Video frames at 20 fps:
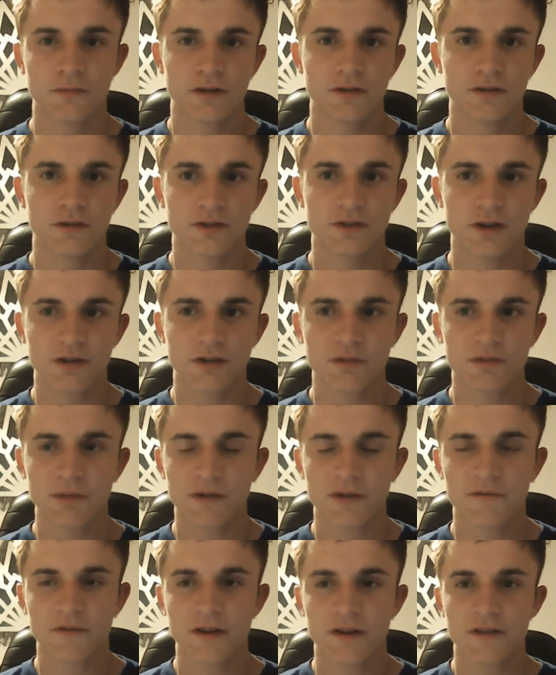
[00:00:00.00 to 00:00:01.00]
talked to
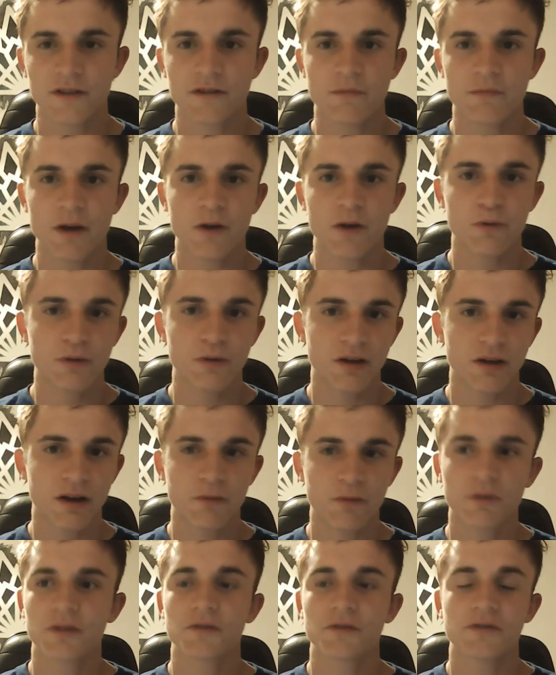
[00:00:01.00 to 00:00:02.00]
my friends about what I
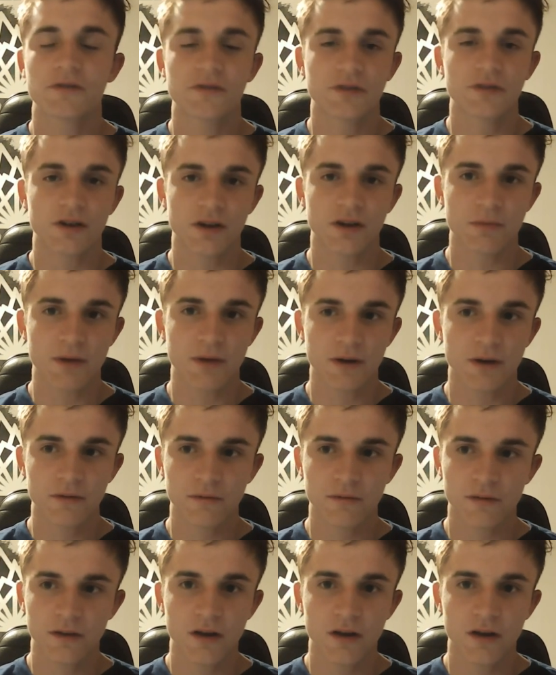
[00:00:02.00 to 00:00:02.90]
wanted to talk about,